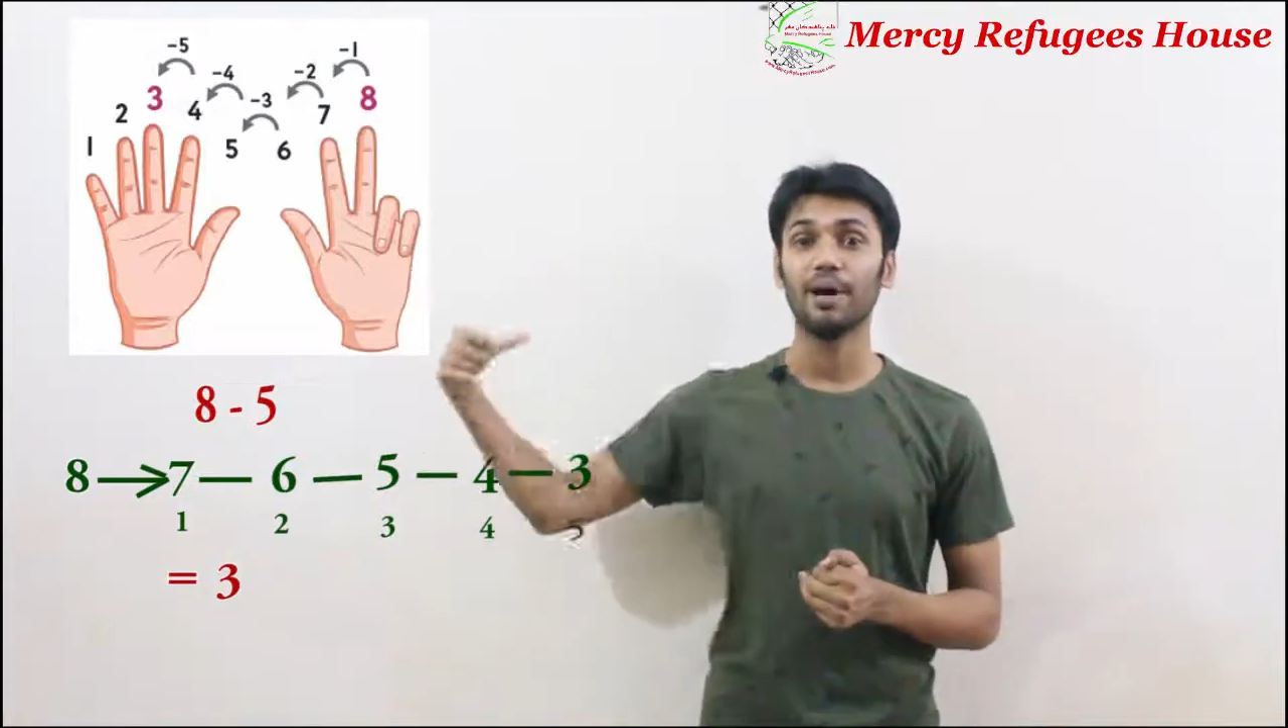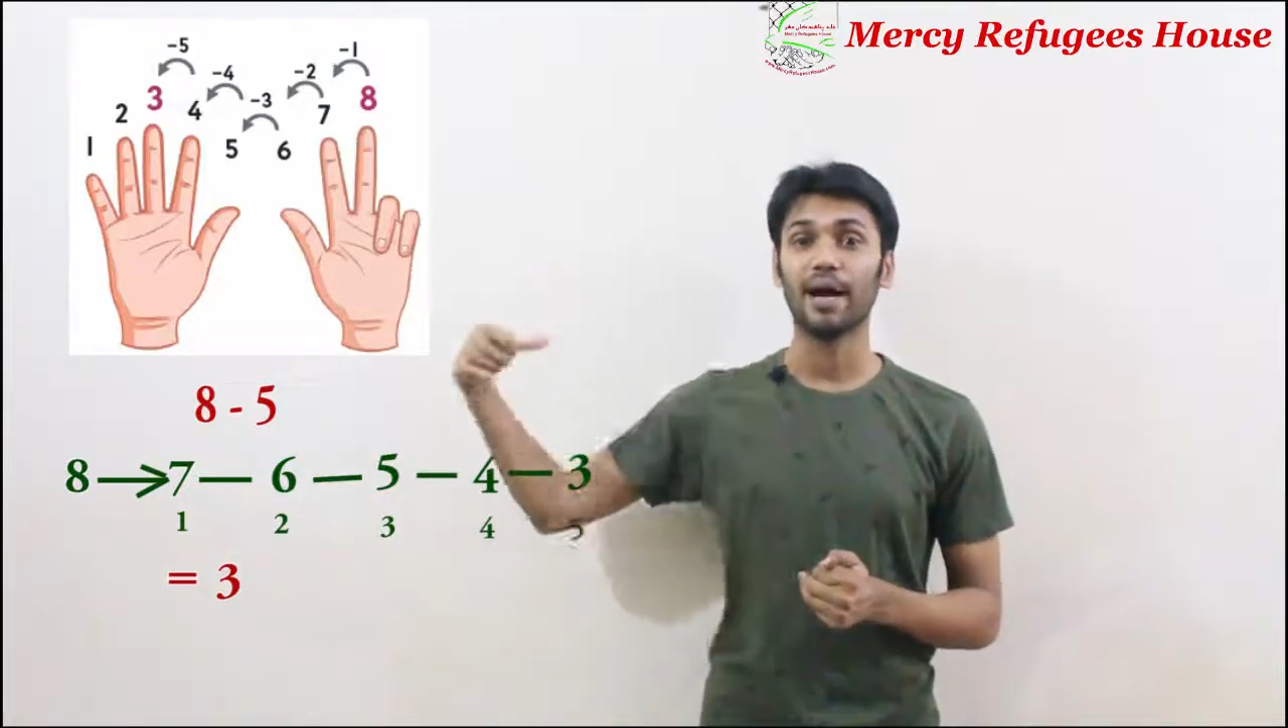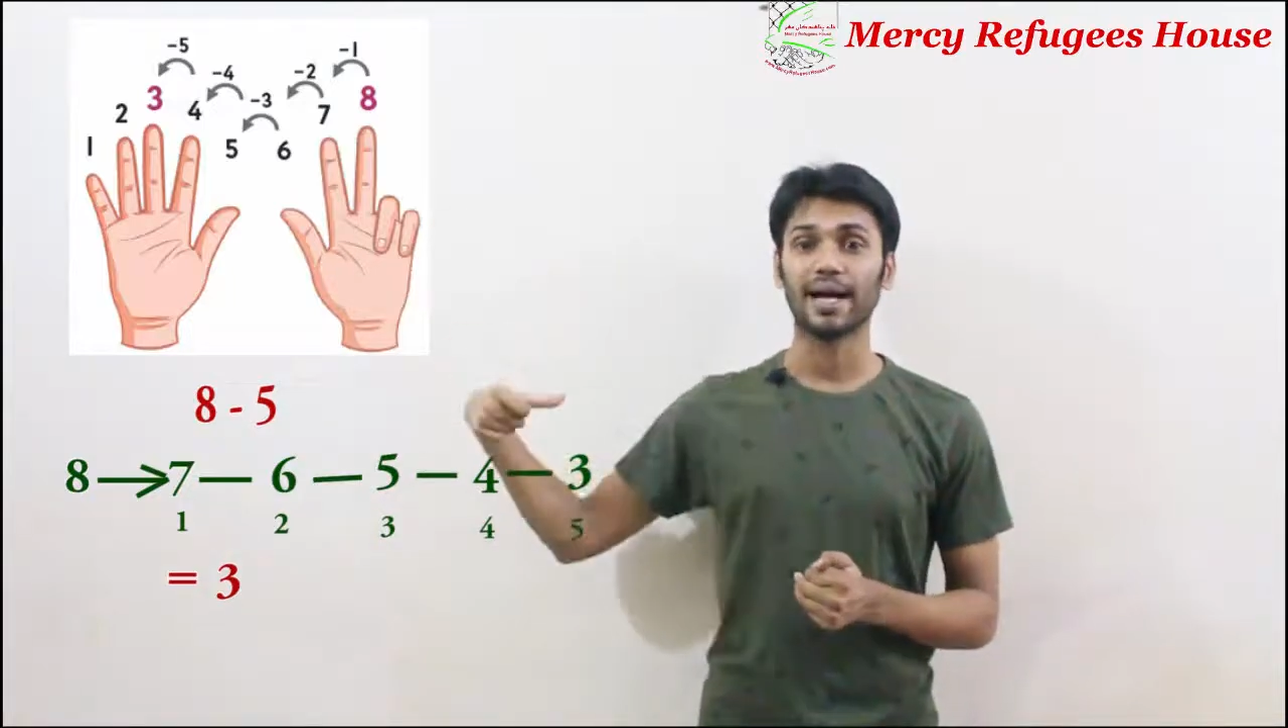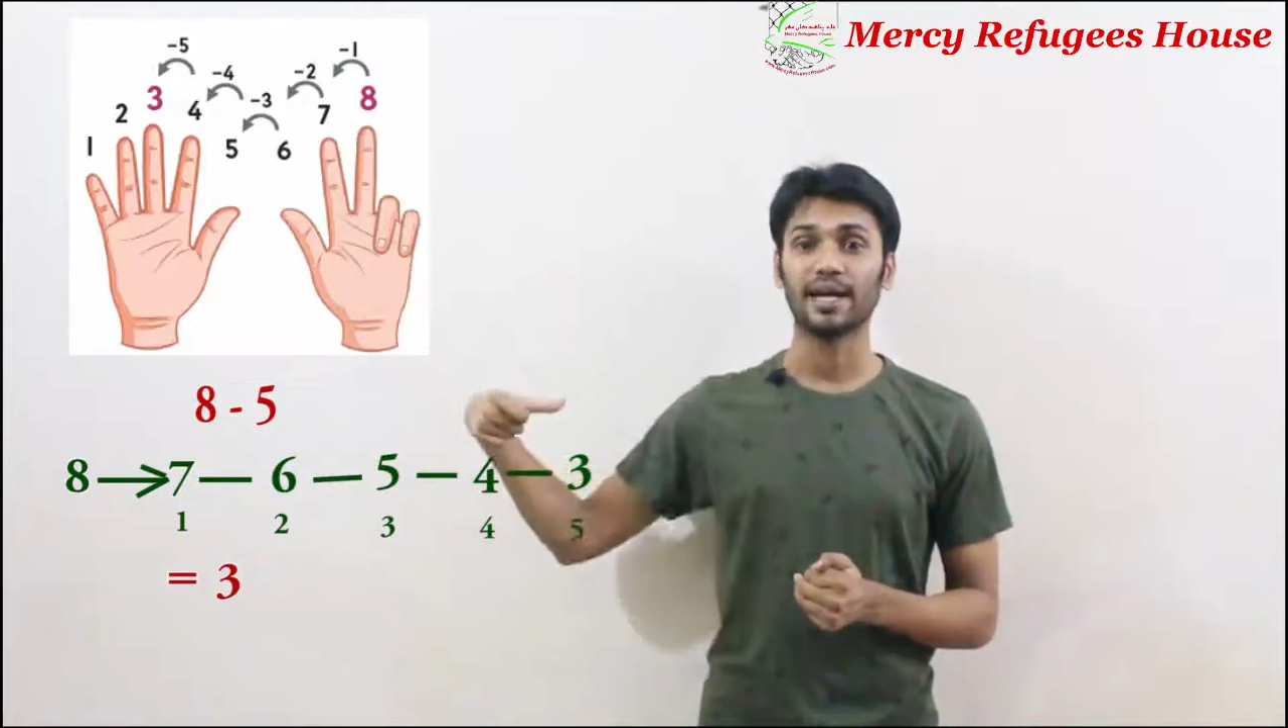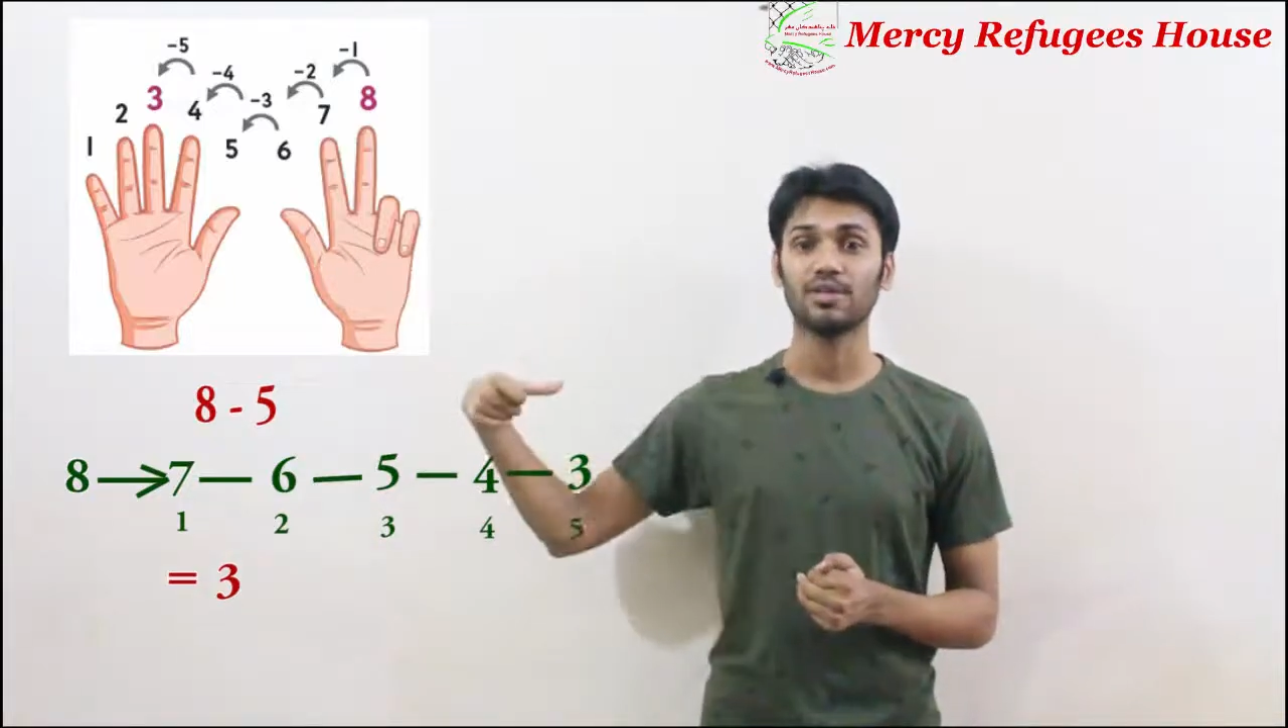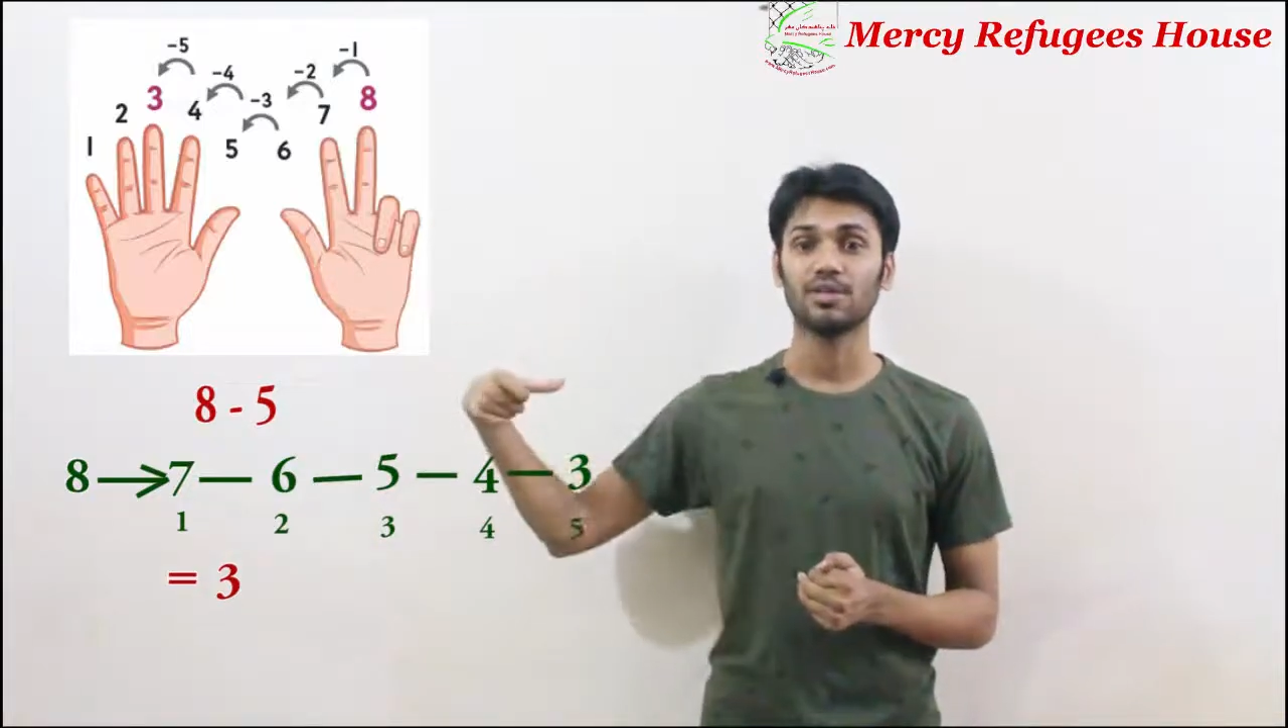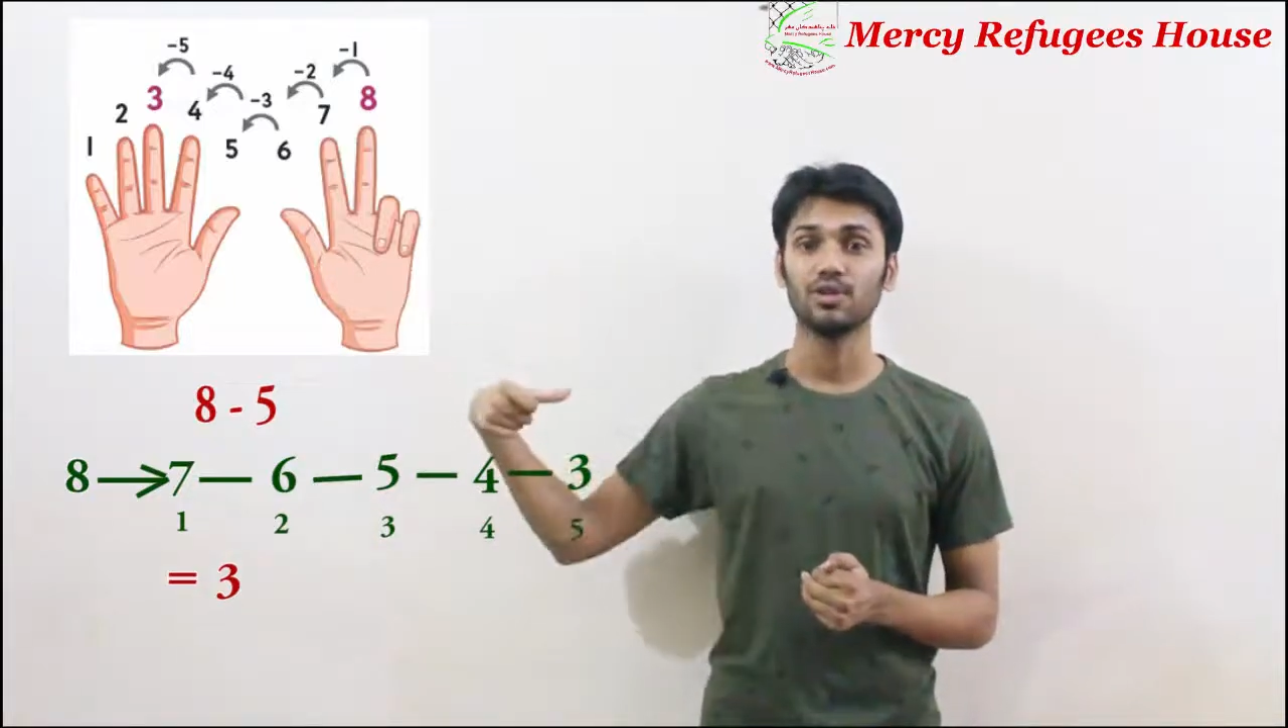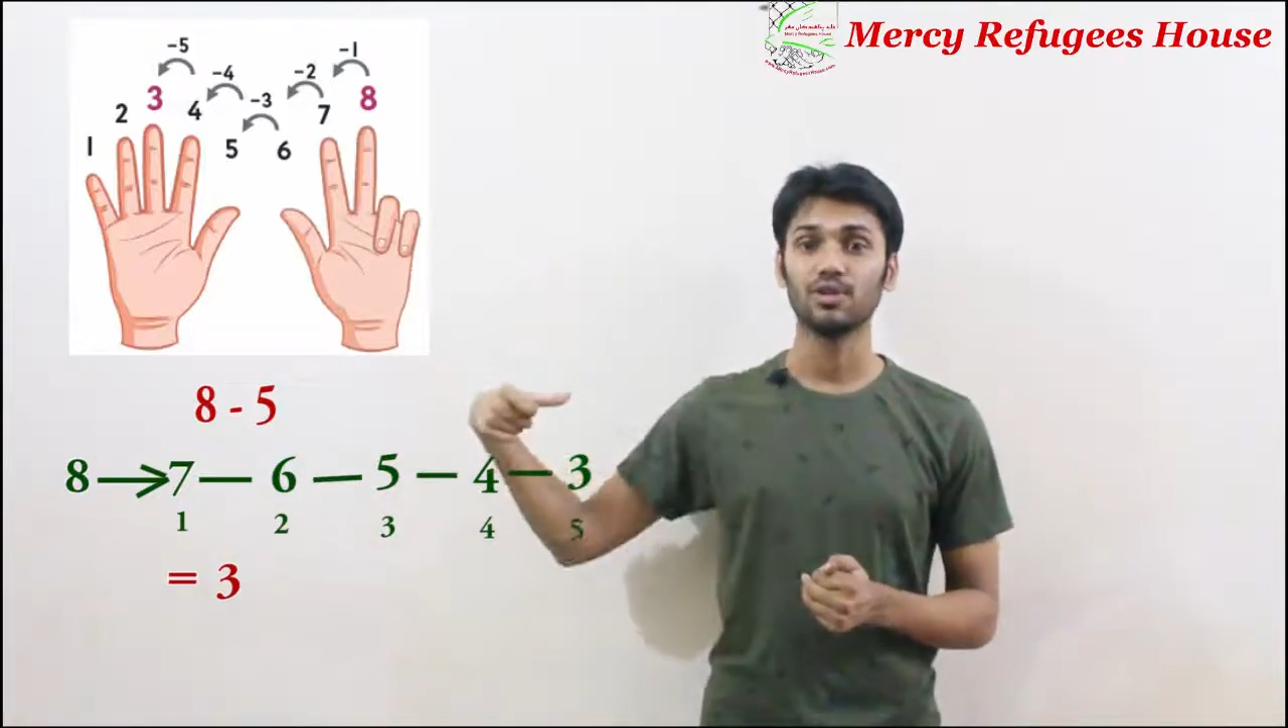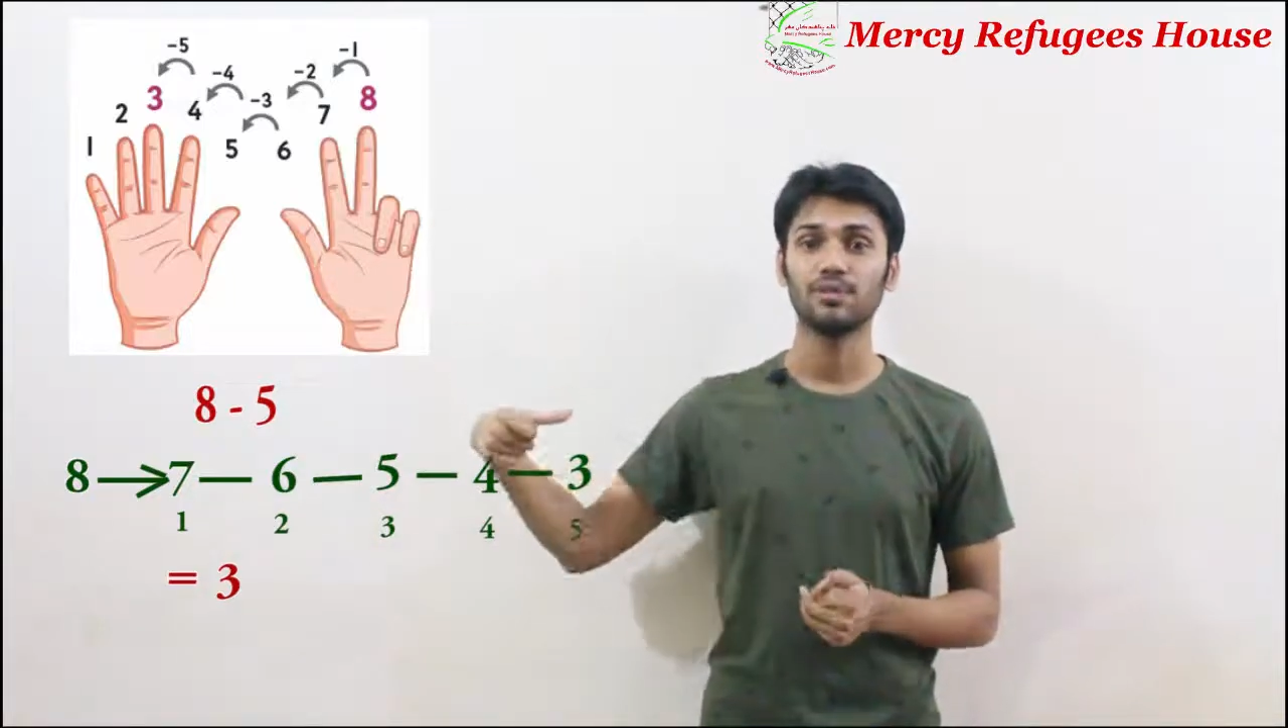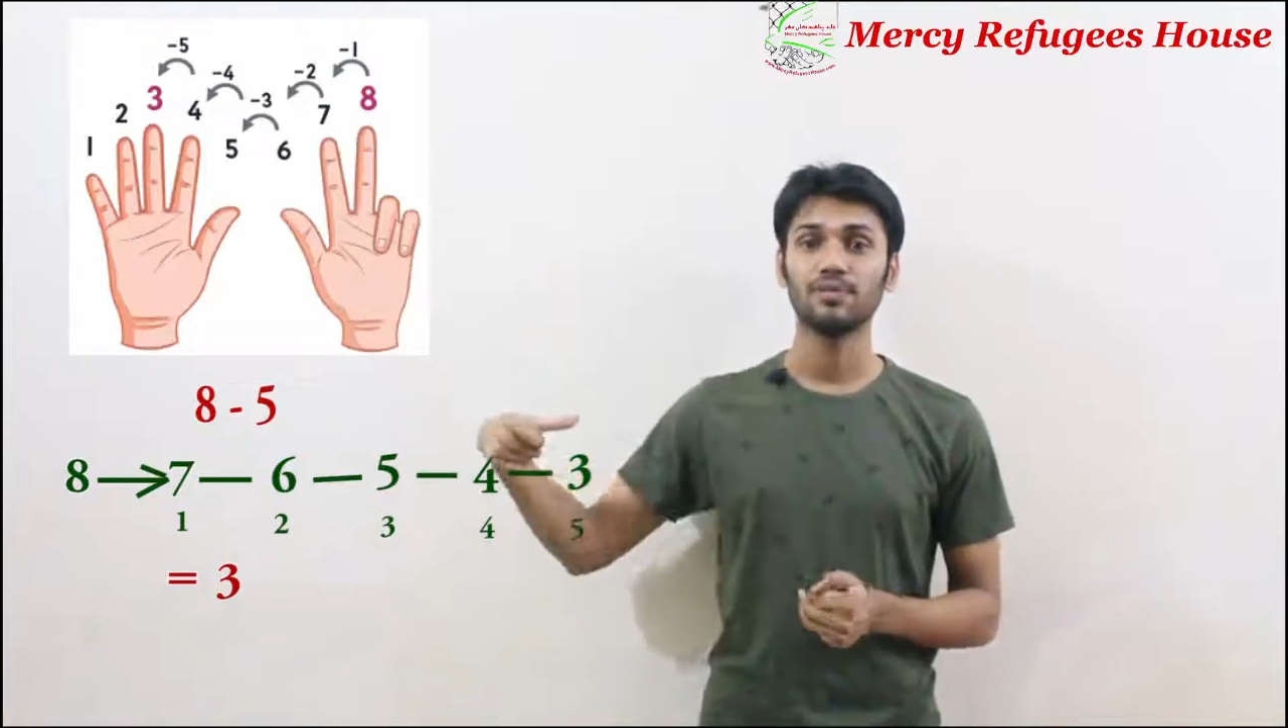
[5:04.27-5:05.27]
back
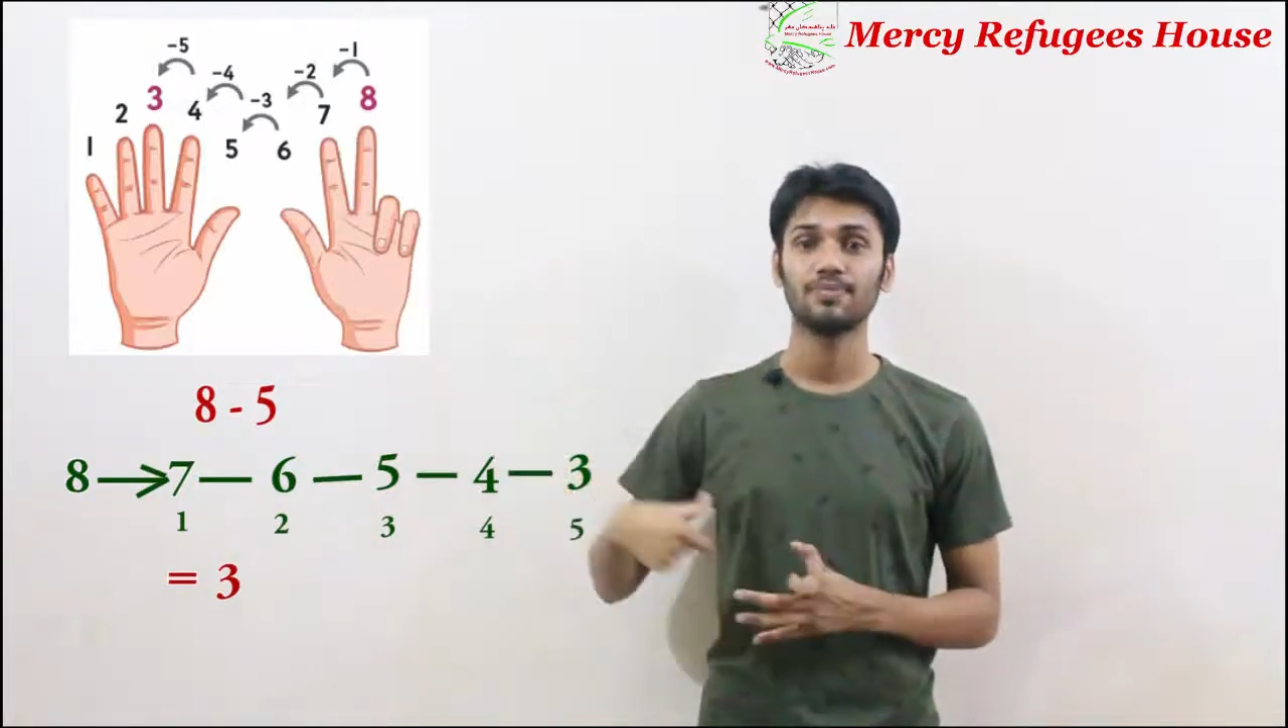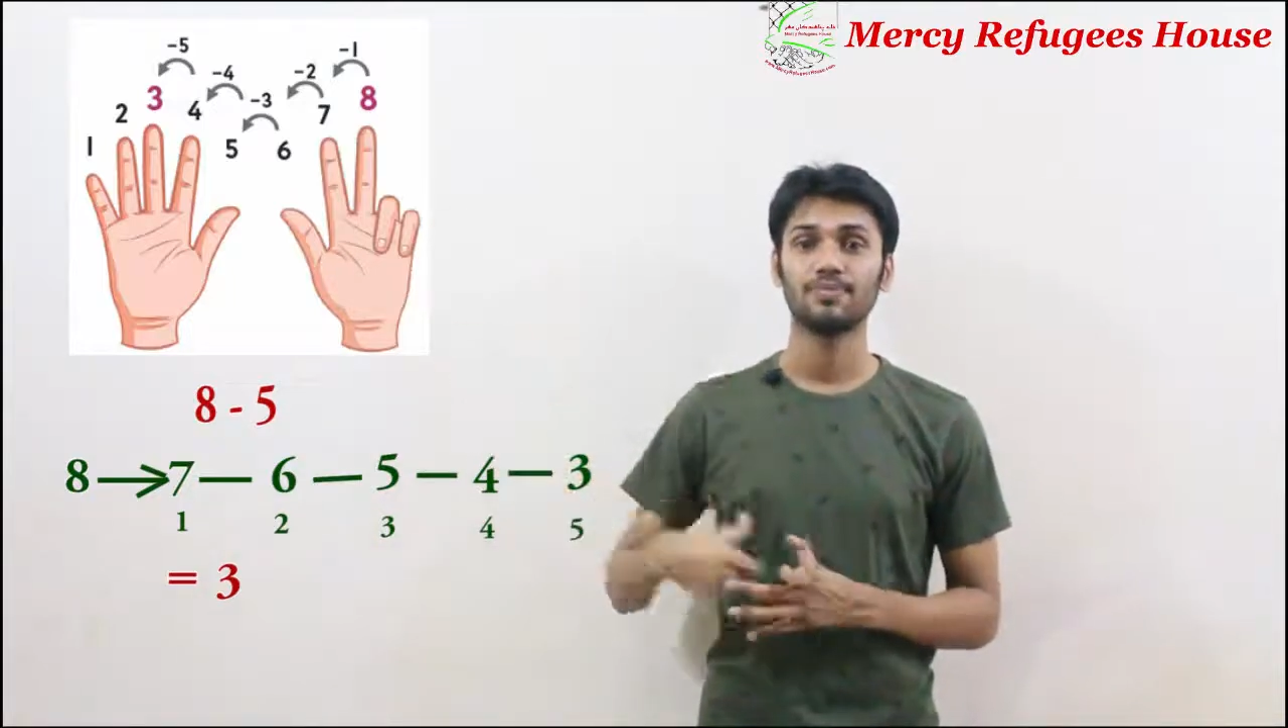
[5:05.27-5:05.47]
to